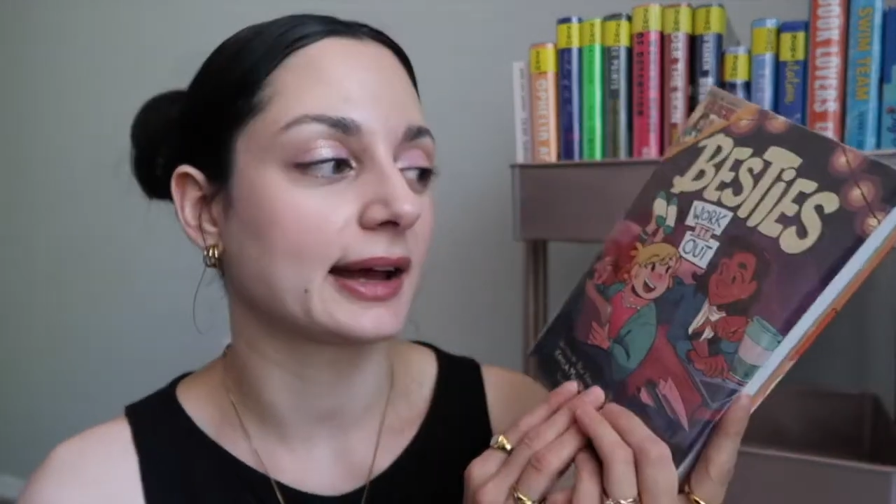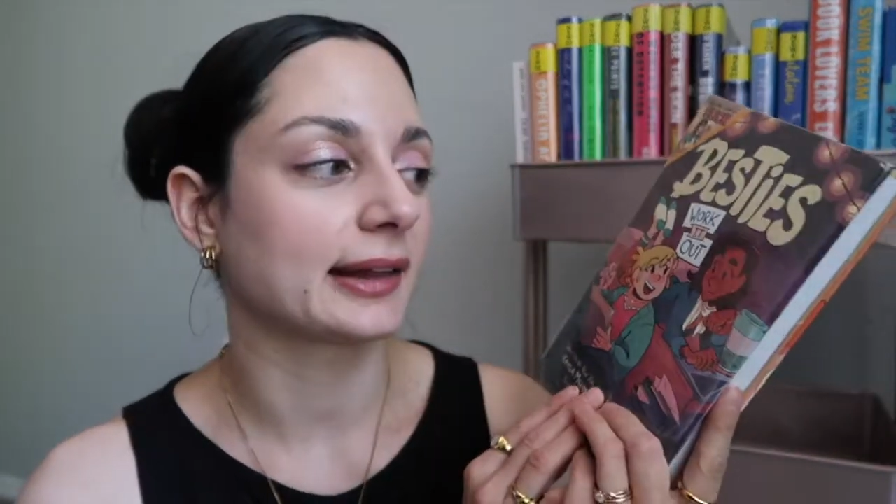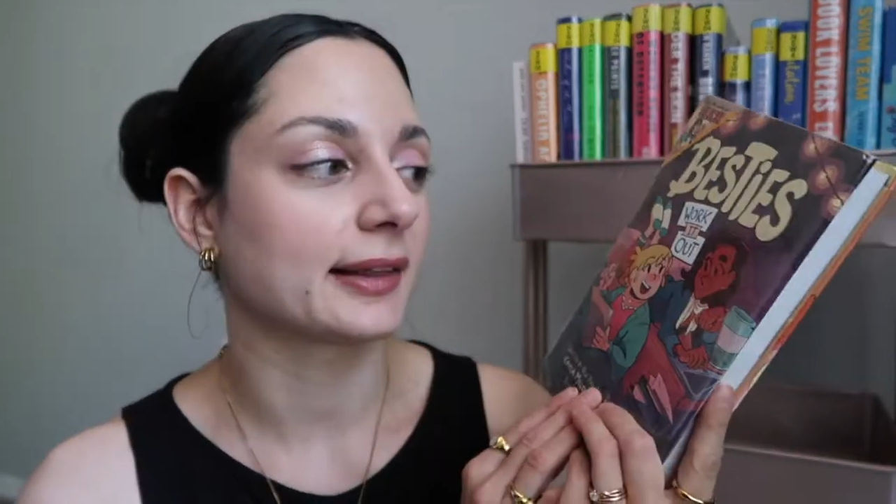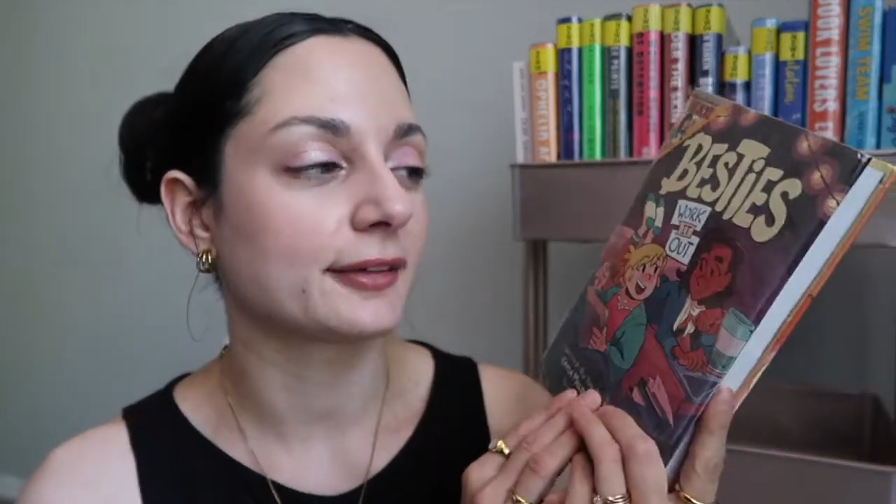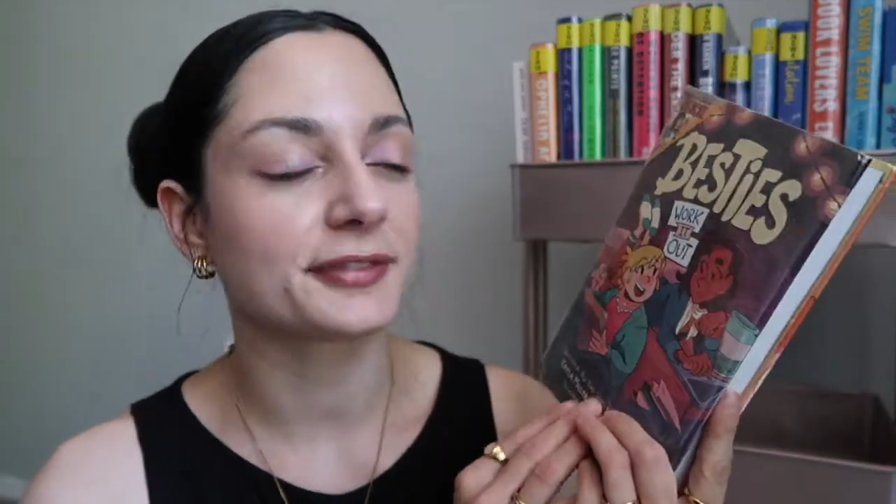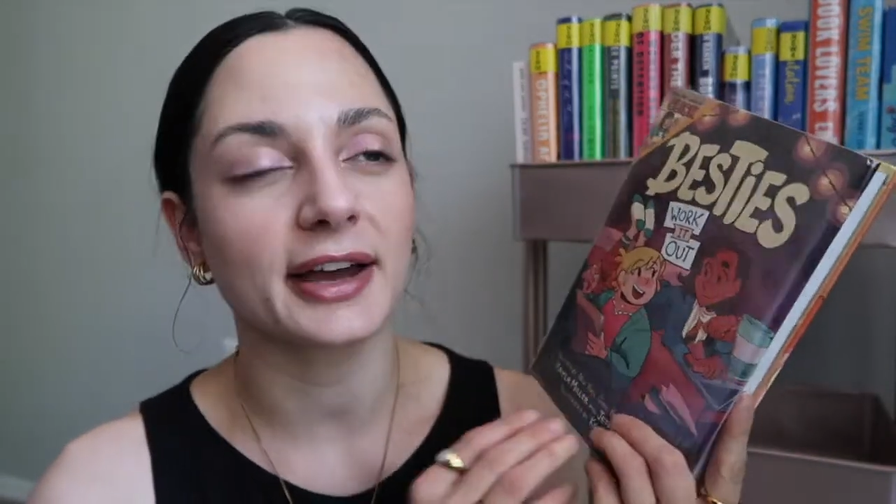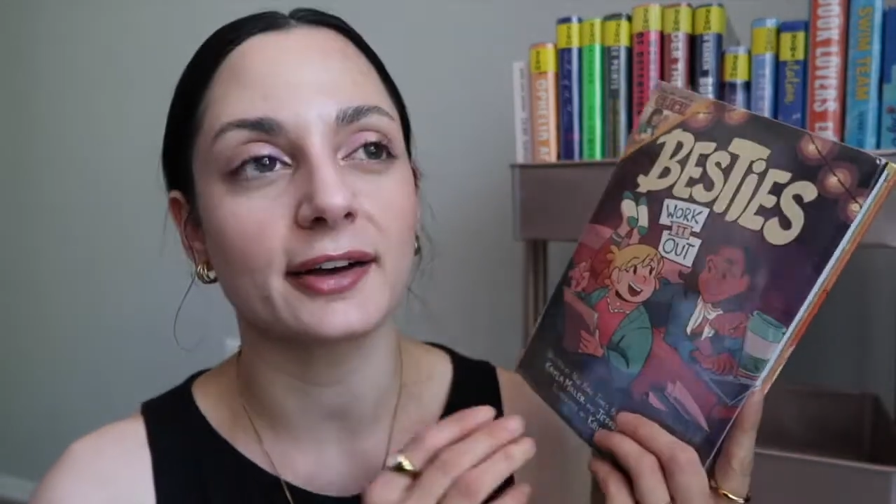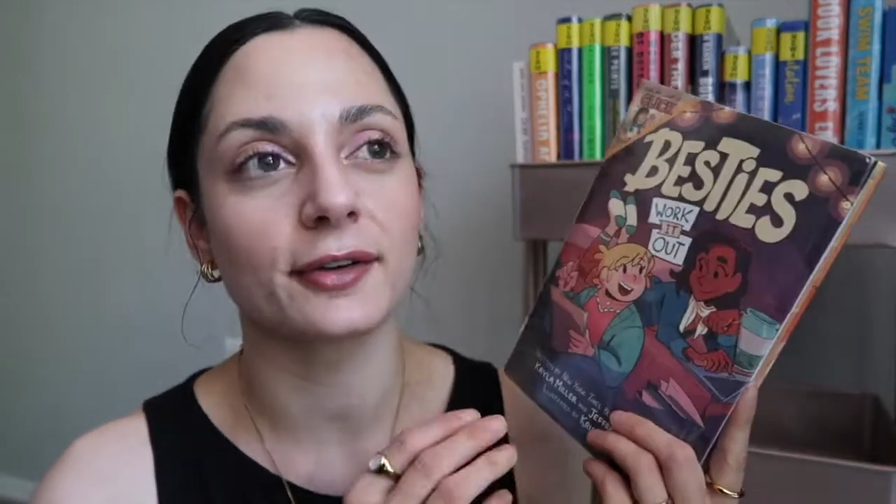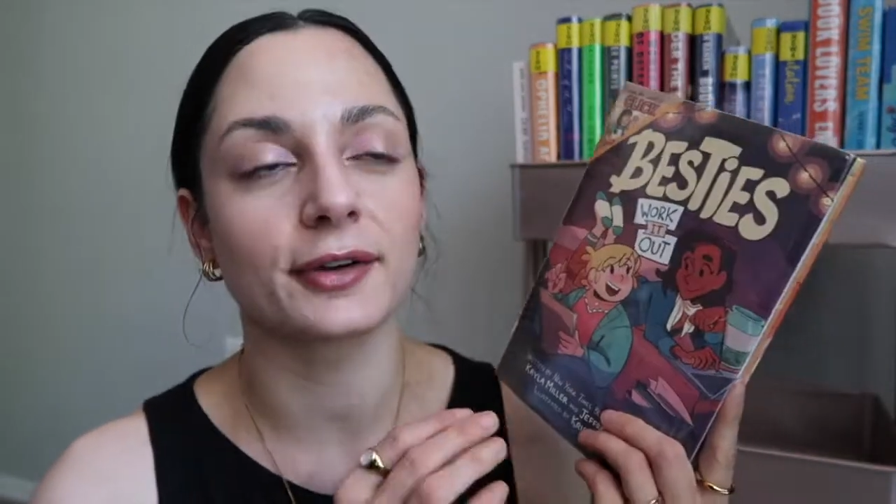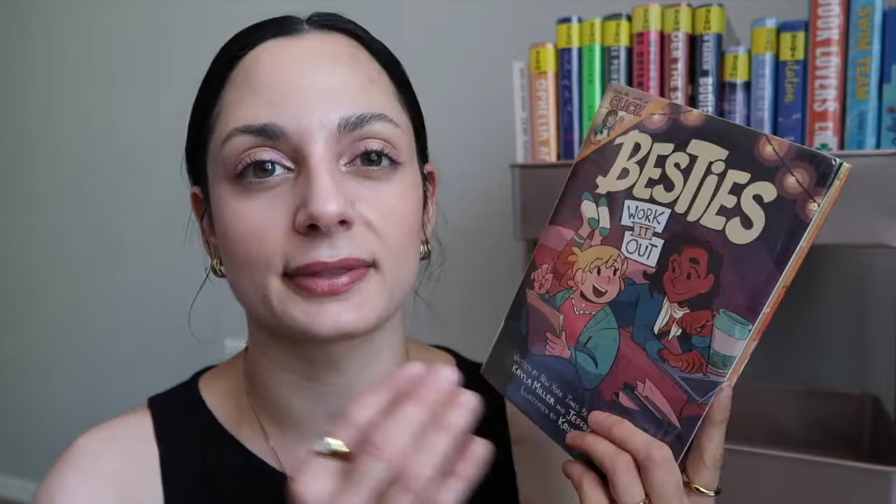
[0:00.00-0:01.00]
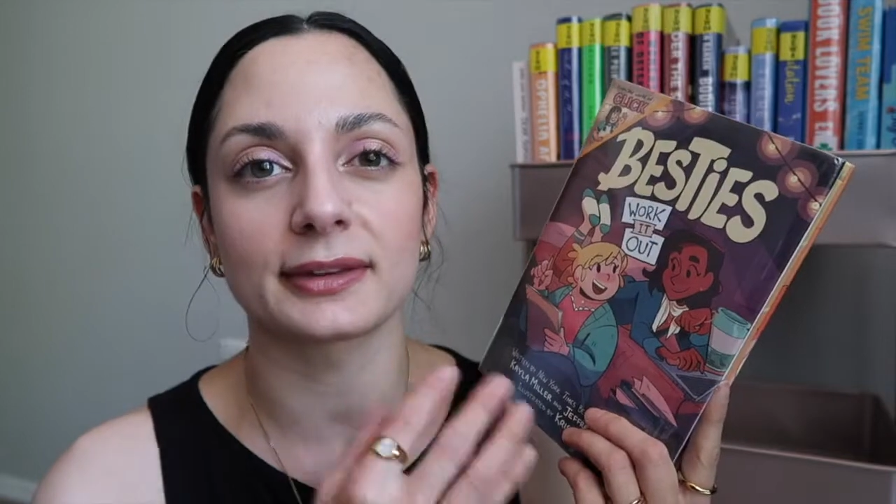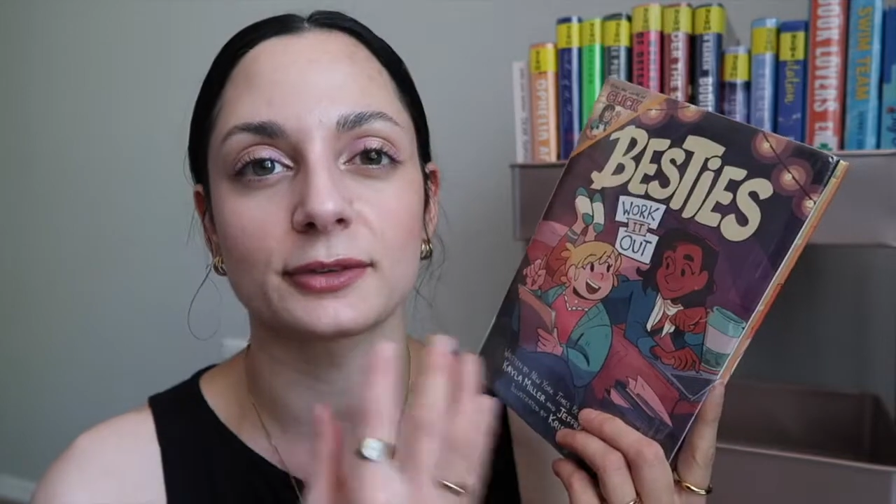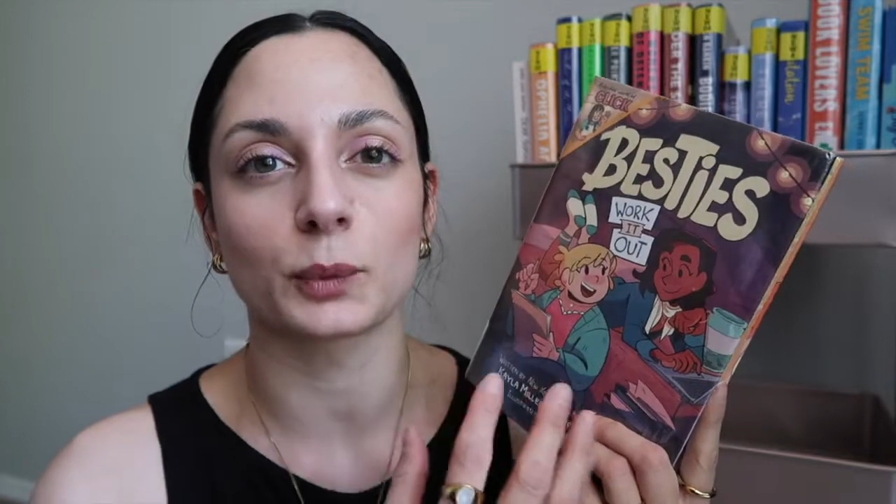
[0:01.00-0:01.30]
I loved how this